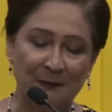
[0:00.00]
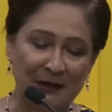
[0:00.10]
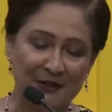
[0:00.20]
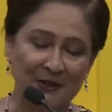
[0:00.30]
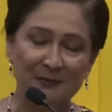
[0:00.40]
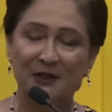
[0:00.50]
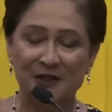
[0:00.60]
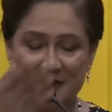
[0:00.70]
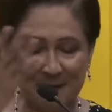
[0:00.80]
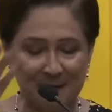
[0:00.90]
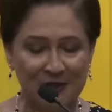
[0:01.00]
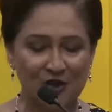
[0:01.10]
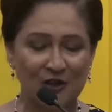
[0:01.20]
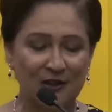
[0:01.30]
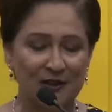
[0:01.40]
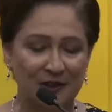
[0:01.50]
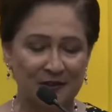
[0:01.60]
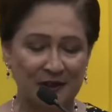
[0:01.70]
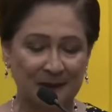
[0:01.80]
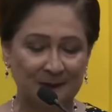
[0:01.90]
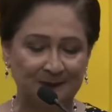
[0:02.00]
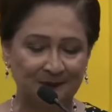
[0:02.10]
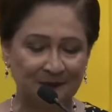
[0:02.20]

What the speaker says: the press communities? I mentioned it. Nothing.